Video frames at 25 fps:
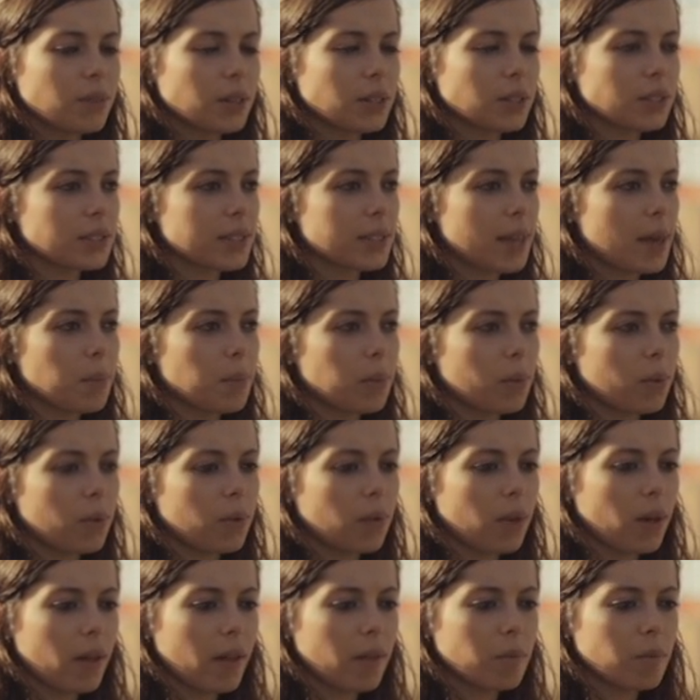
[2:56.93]
For
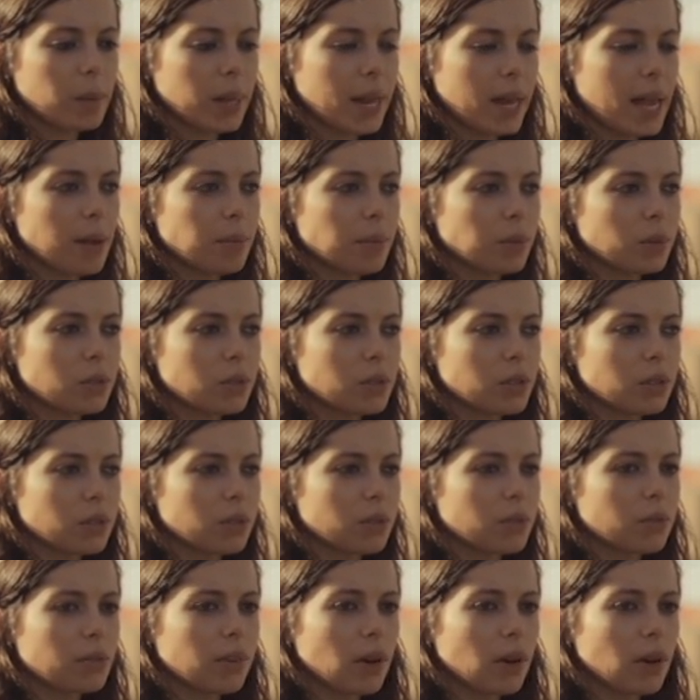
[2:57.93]
example, I've been able to